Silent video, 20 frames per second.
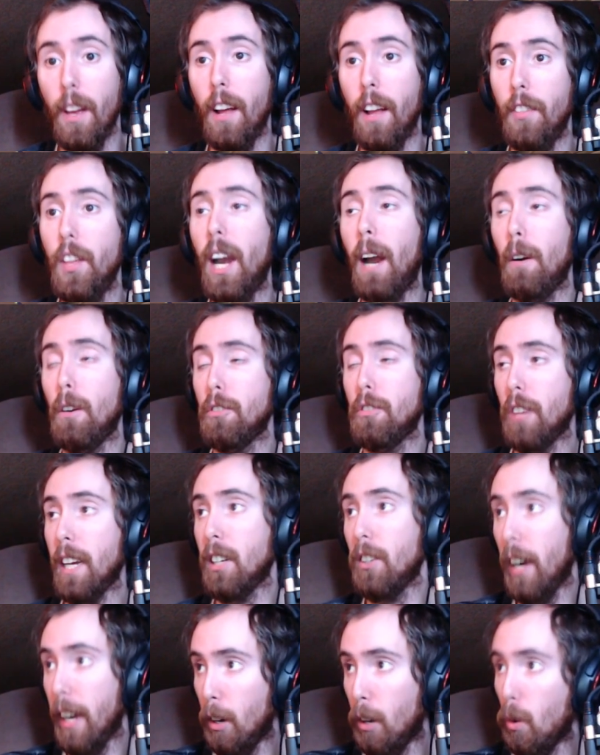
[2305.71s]
Then I was
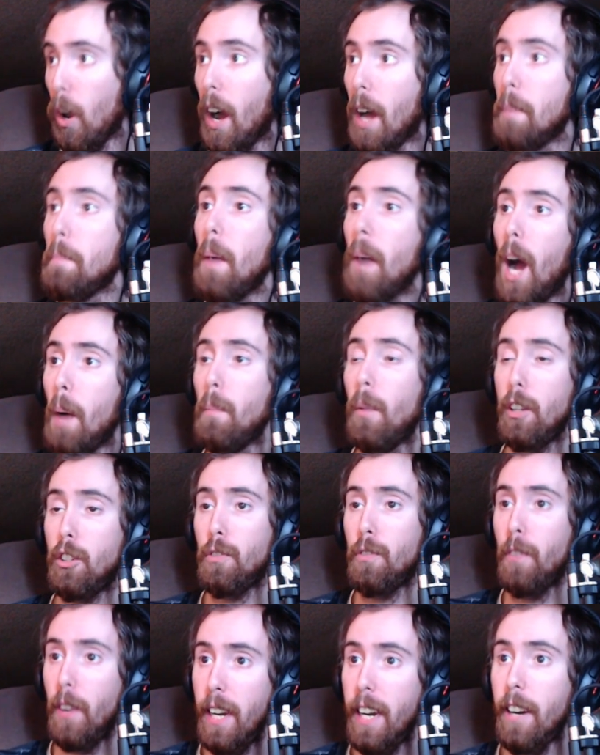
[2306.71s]
like, later on, Mom, what's
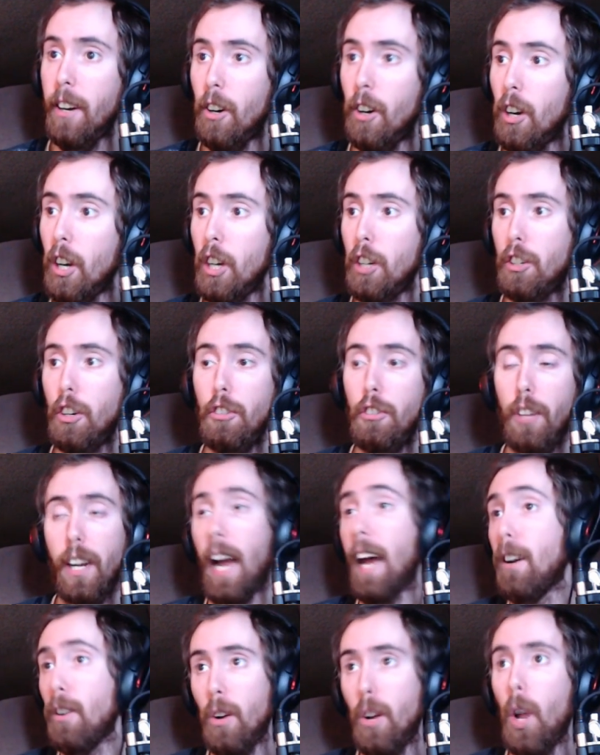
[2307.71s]
for dinner? She's like,
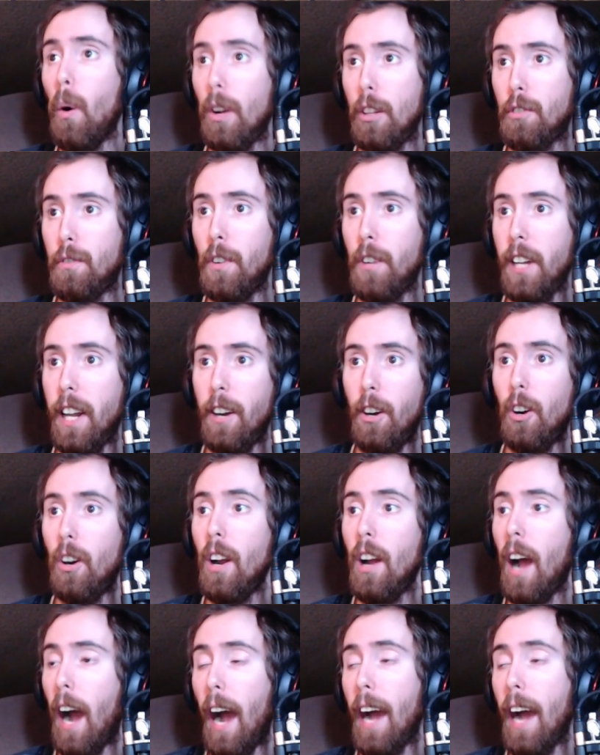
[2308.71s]
I don't know what's for dinner.